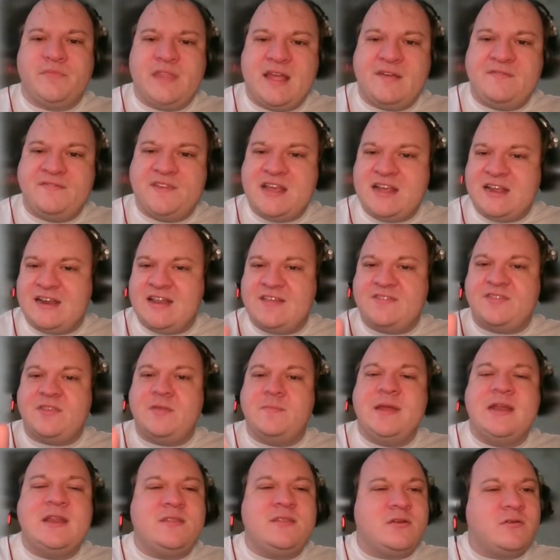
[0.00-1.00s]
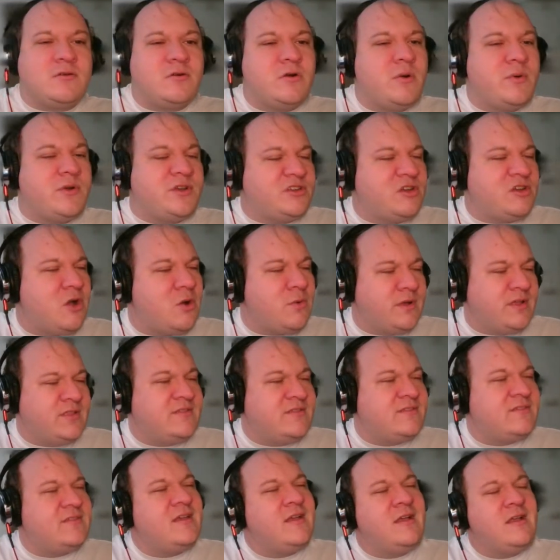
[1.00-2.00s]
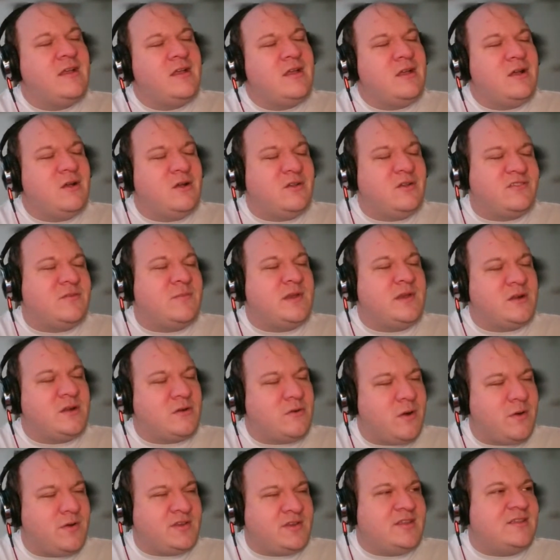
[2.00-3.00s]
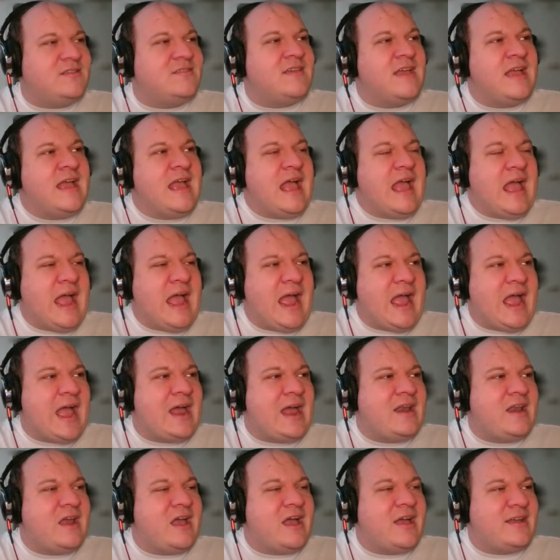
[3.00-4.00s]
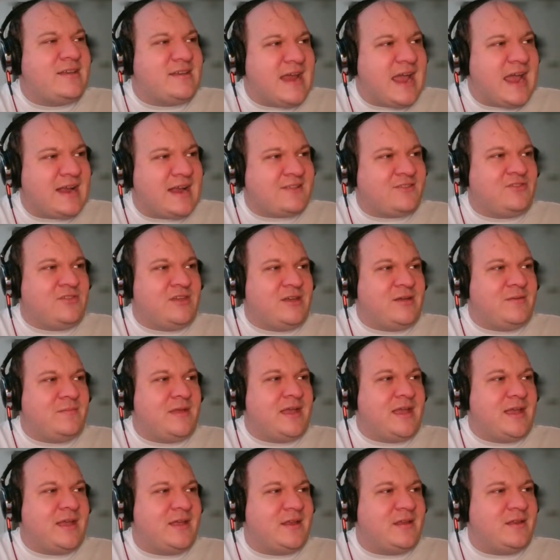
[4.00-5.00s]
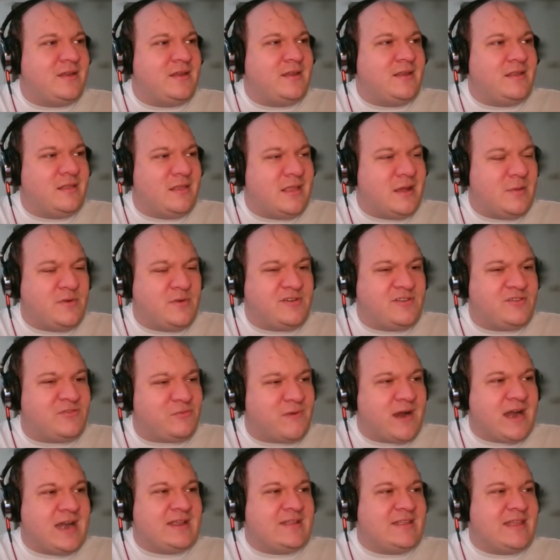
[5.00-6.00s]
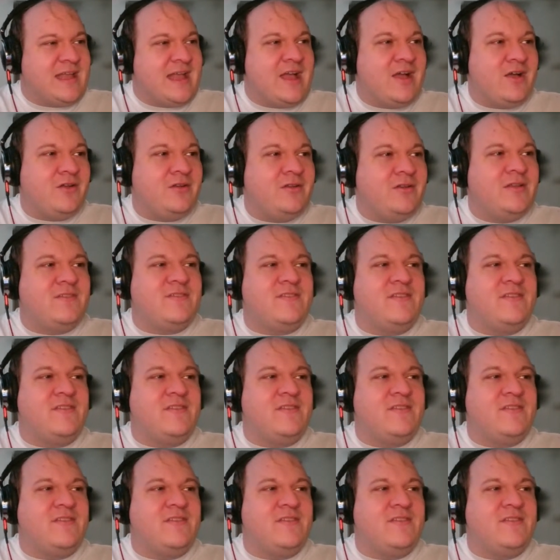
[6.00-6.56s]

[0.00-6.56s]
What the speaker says: have taken up the meaning the Croatoans assuming the Croatans, had attacked them, and they were just writing down.